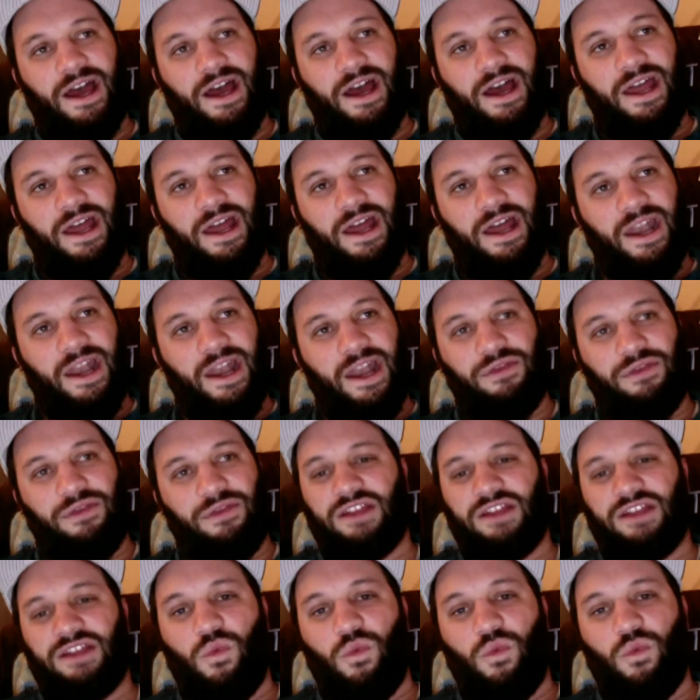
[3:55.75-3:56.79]
And I think
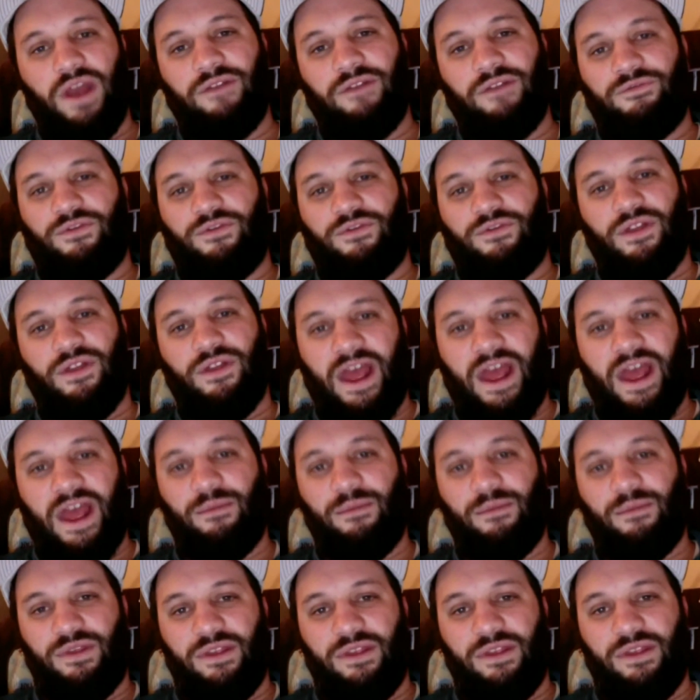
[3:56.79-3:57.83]
it's a win for
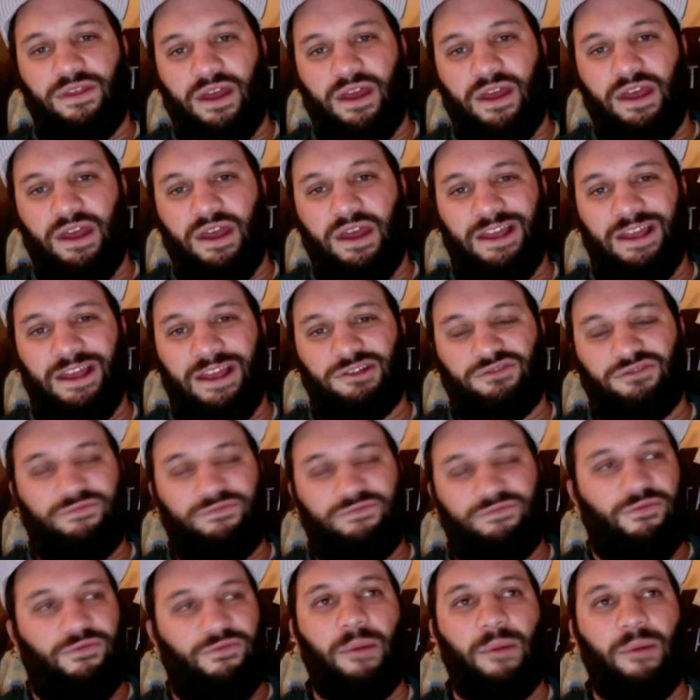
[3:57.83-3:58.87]
them
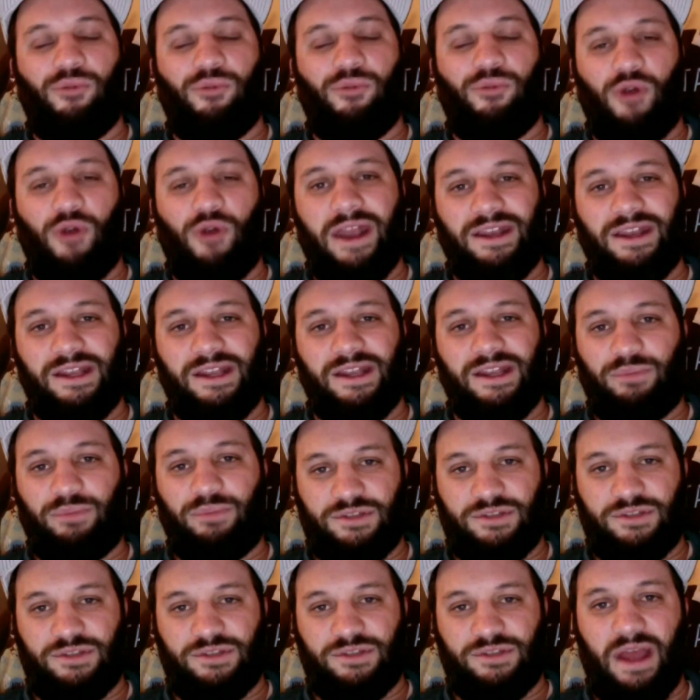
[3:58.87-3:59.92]
from a branding
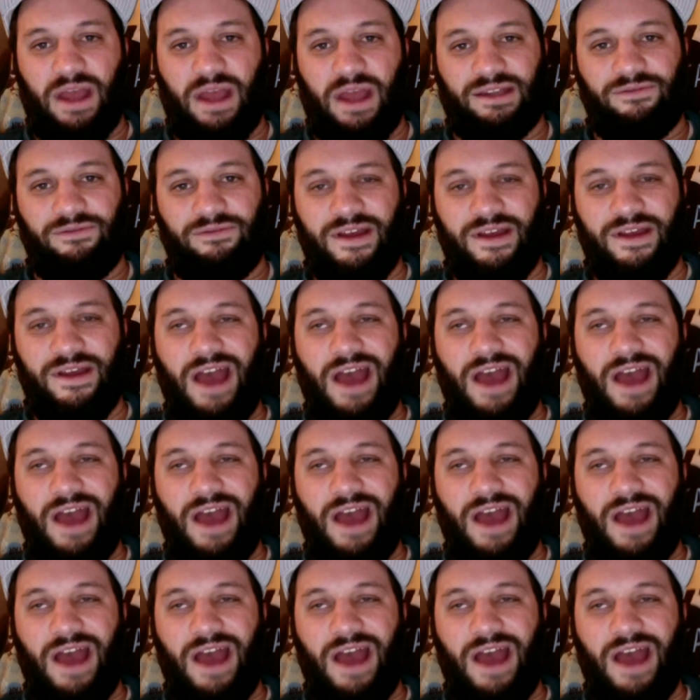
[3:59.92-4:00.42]
perspective.